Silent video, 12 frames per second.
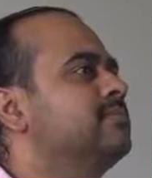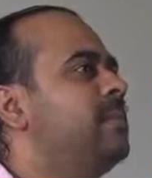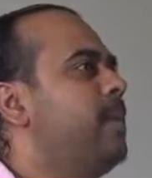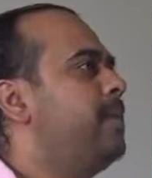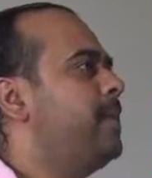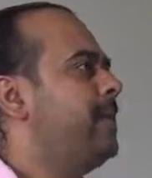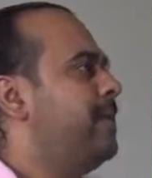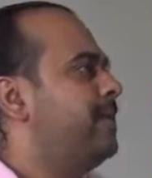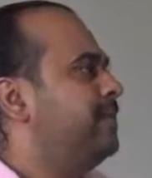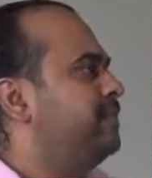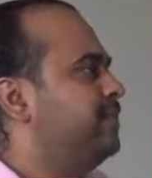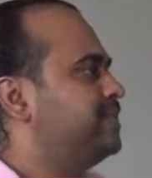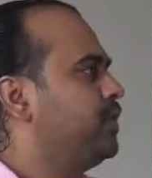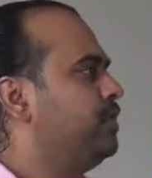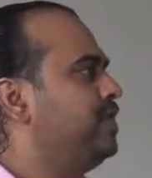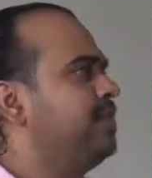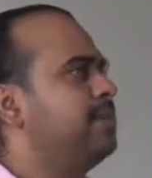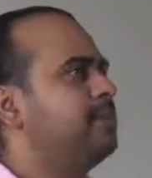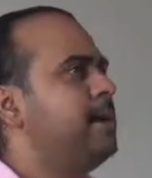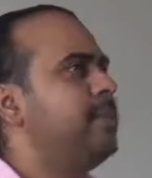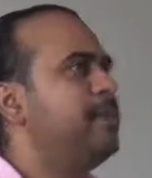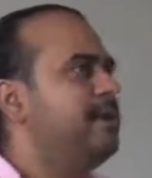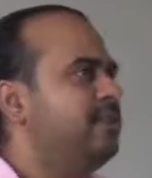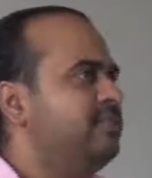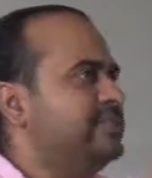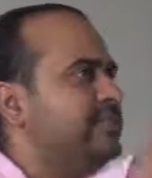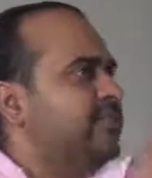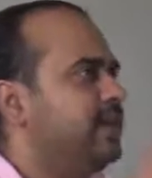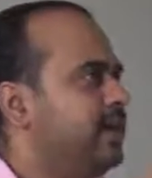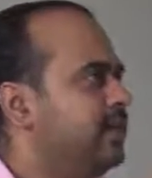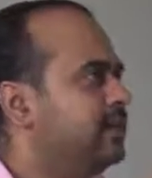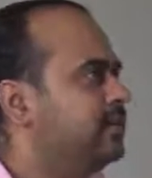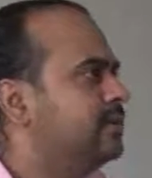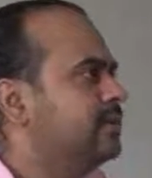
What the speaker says: Mama, prepare breakfast for me. Papa, give me some money.